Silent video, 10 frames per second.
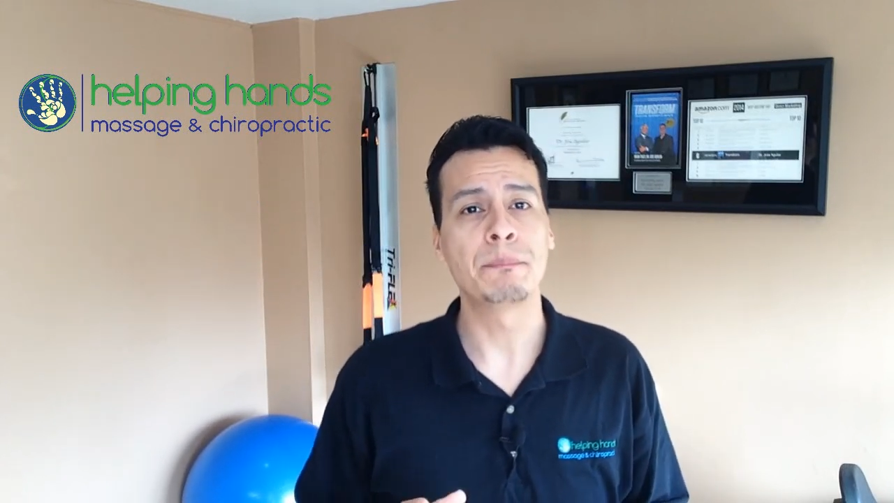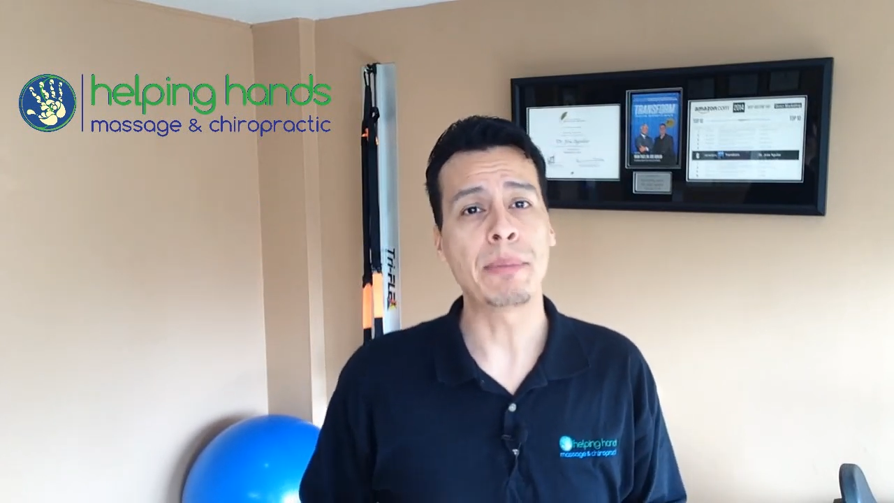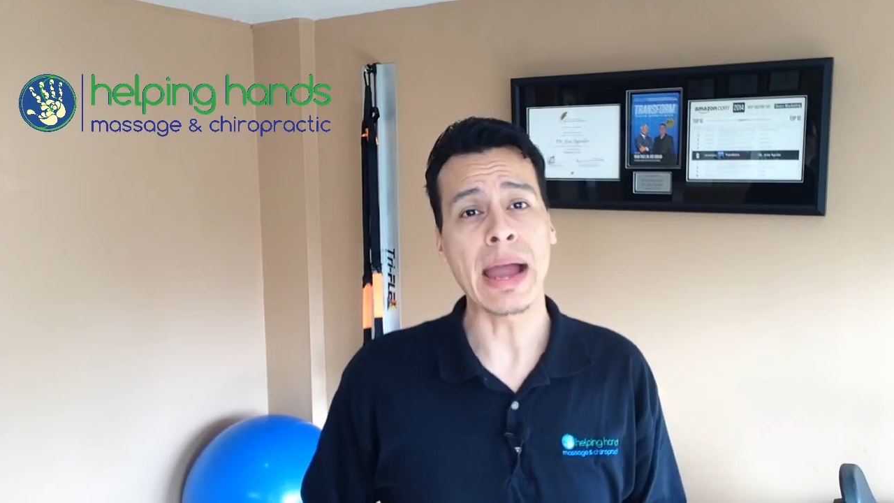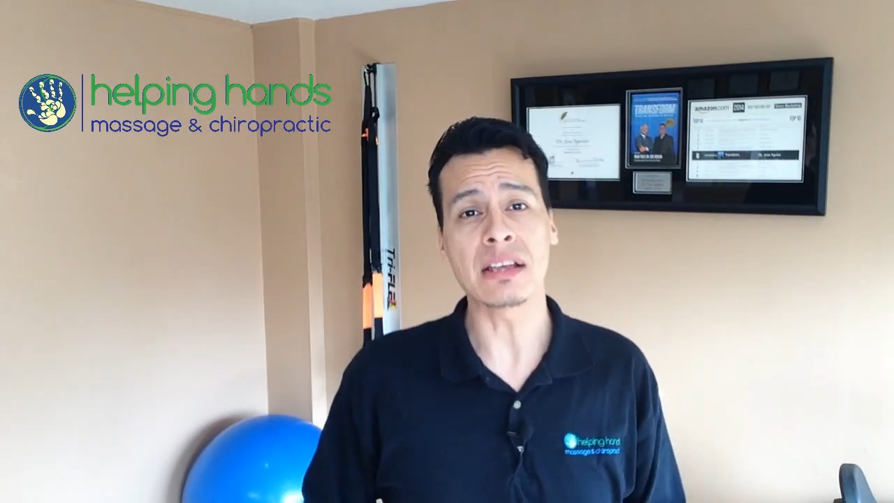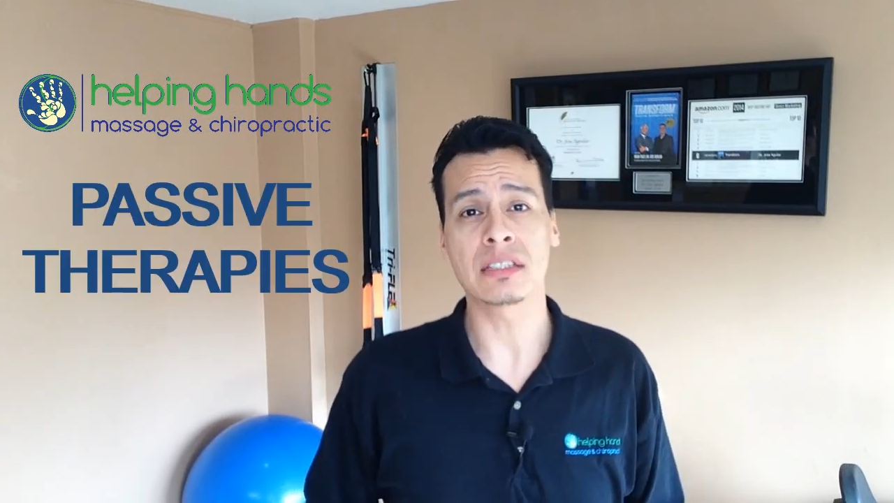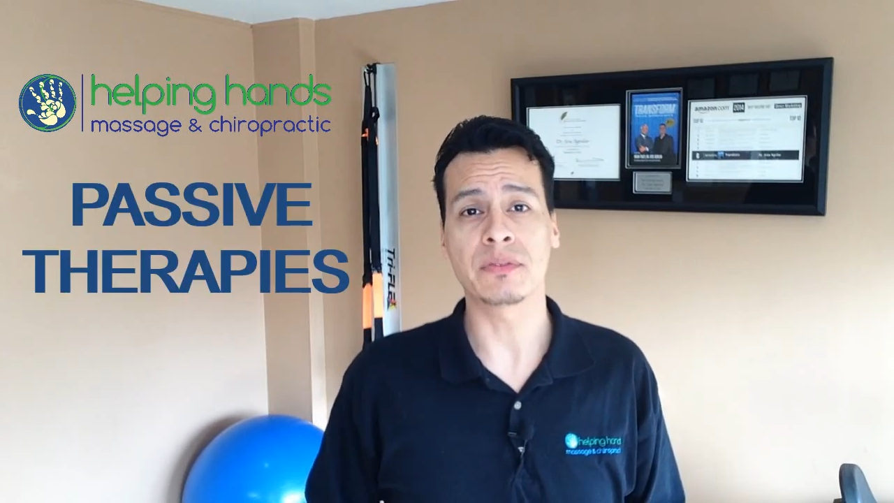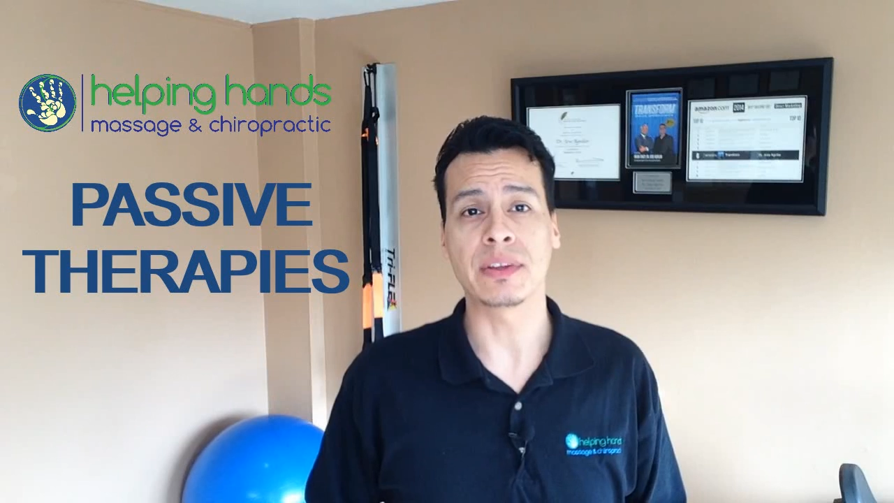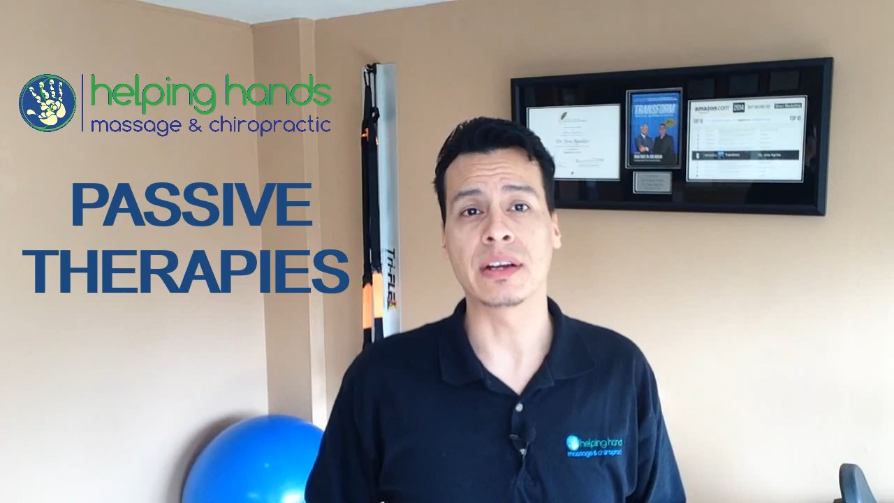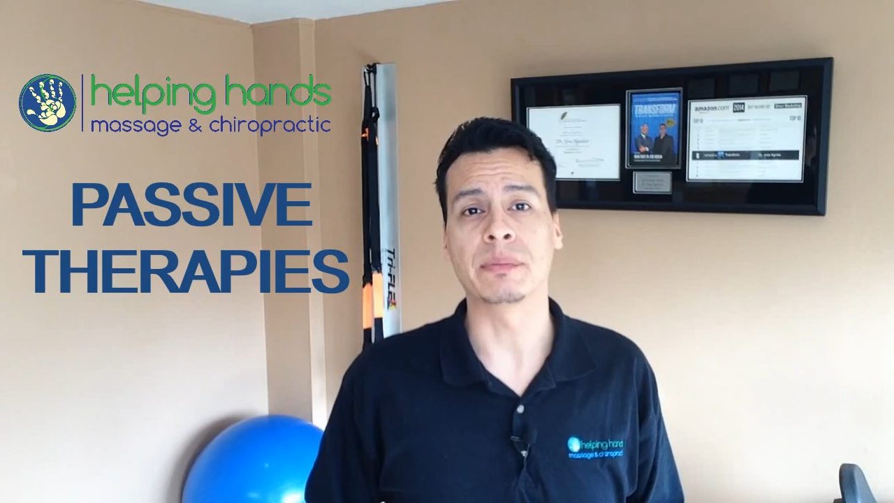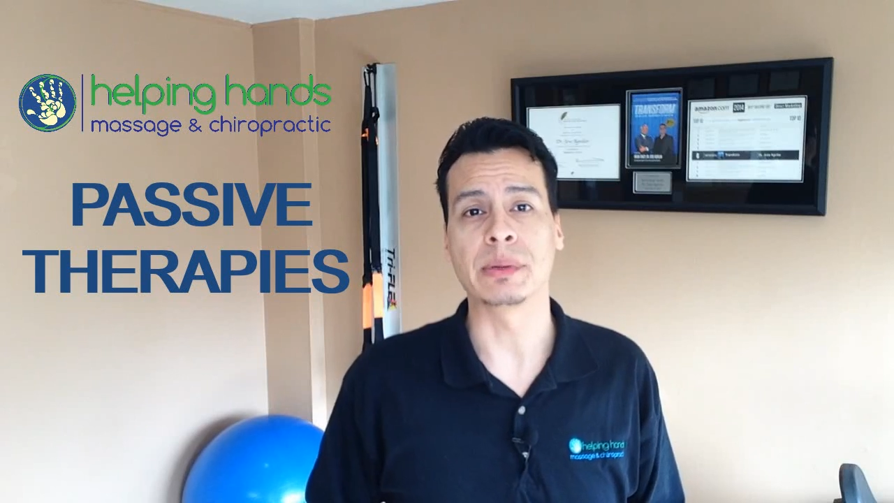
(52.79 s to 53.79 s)
Passive
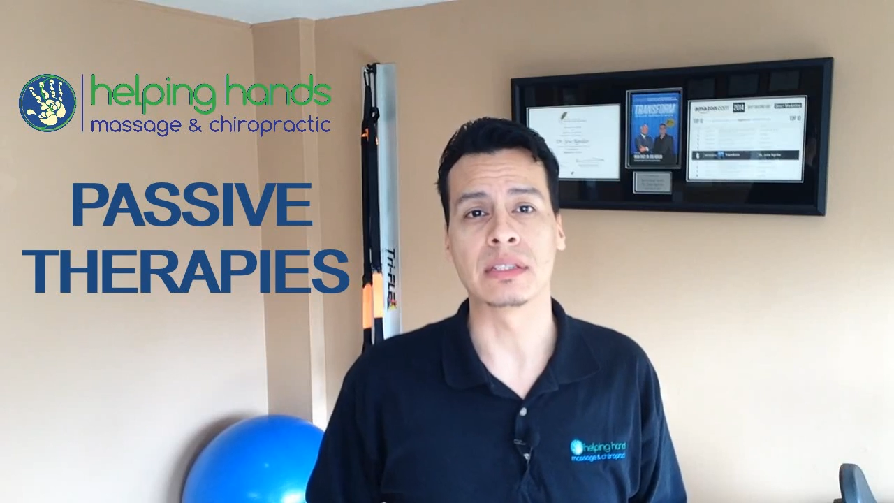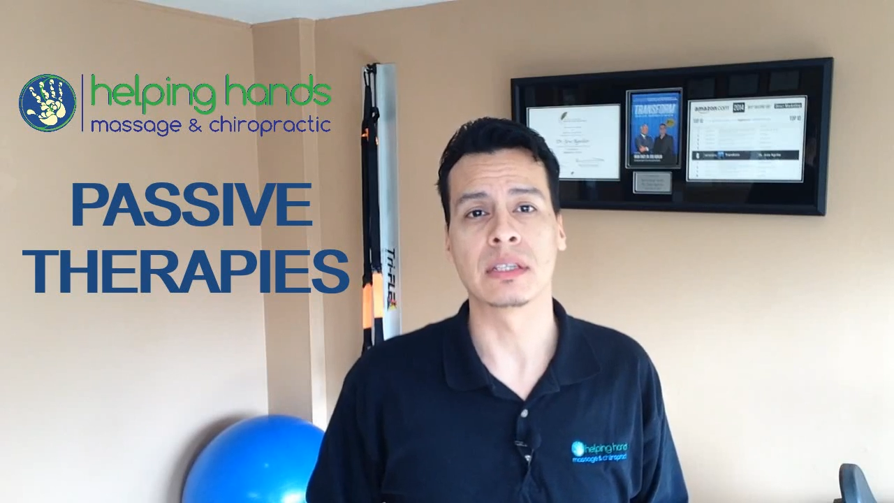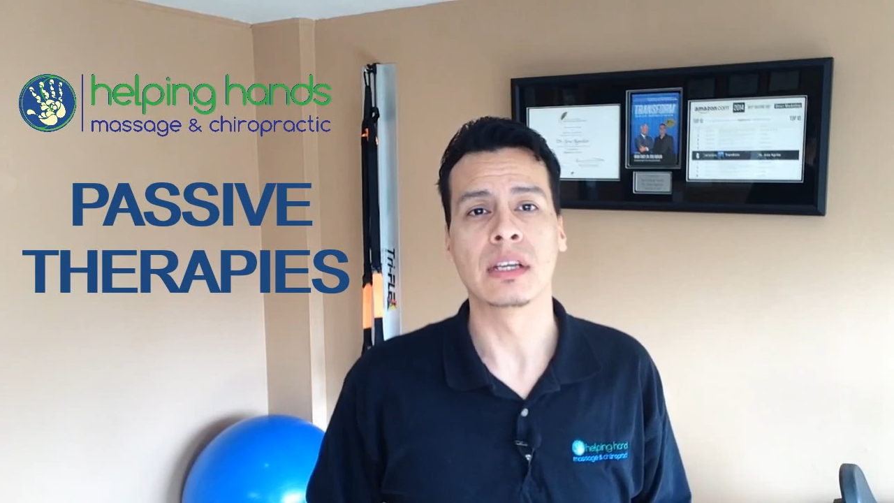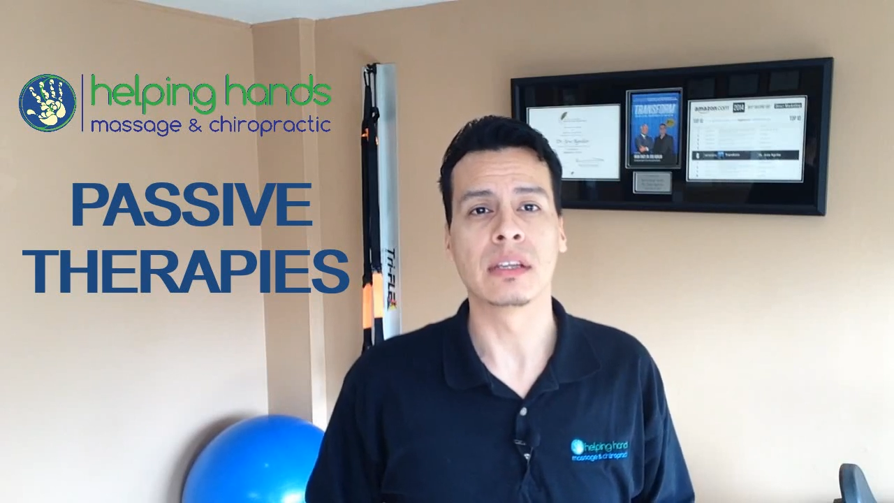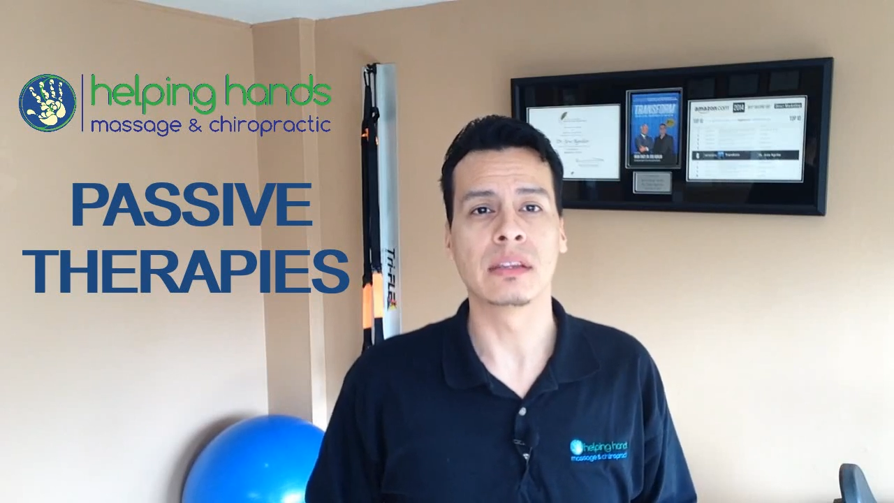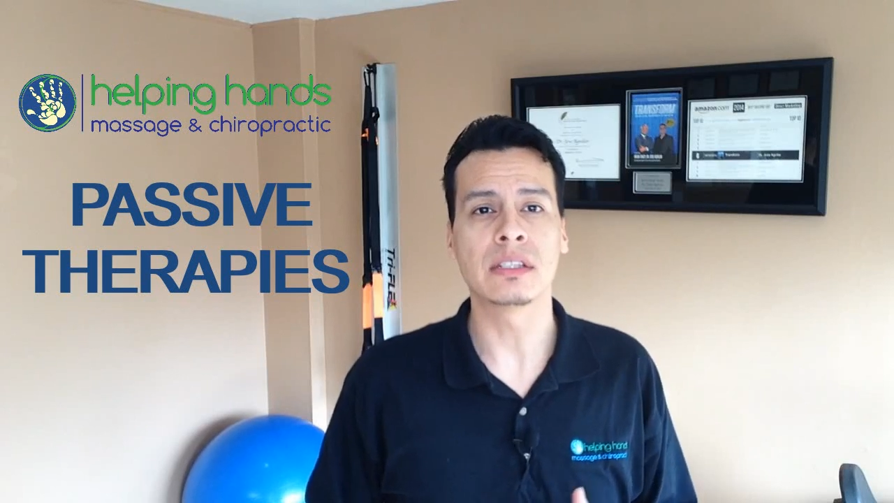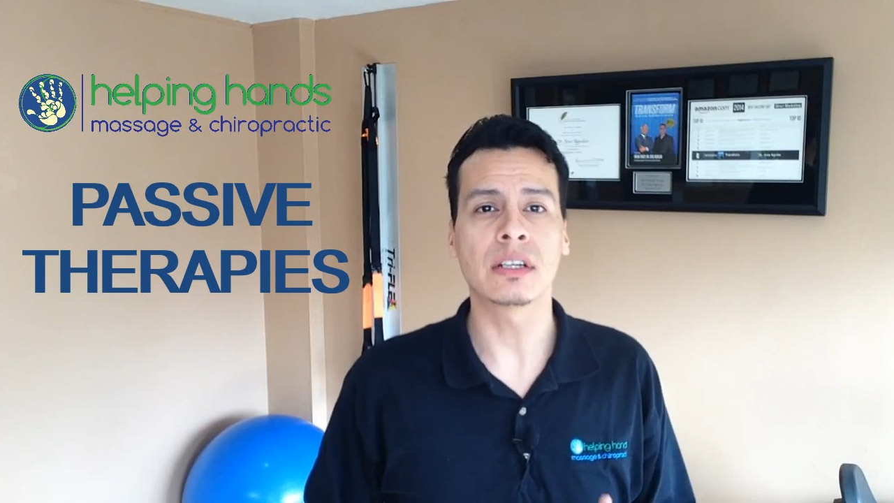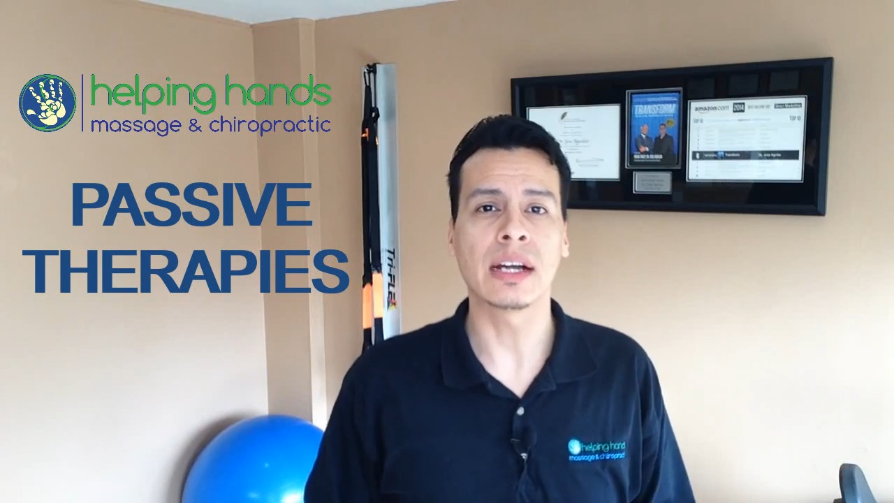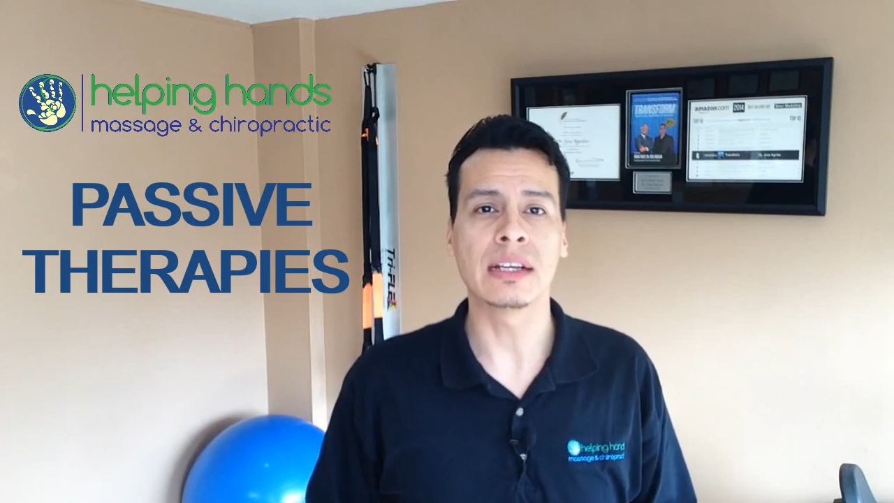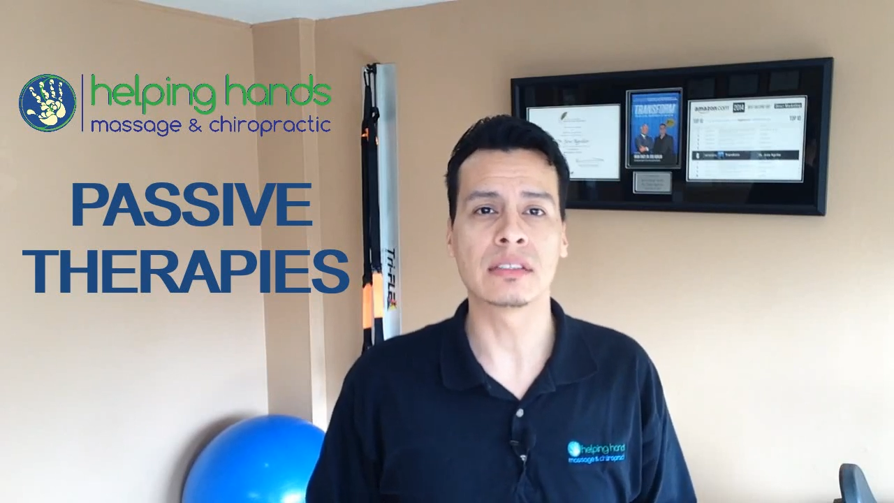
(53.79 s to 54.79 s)
therapies, these
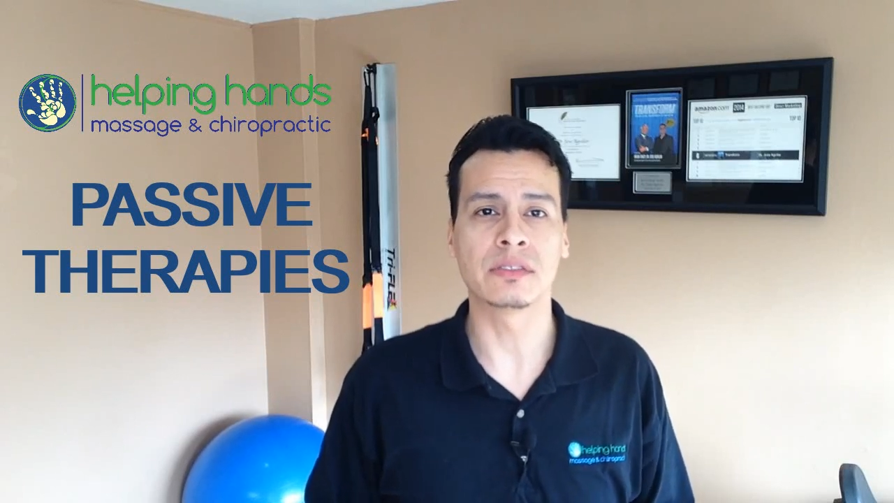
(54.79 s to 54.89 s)
are kinds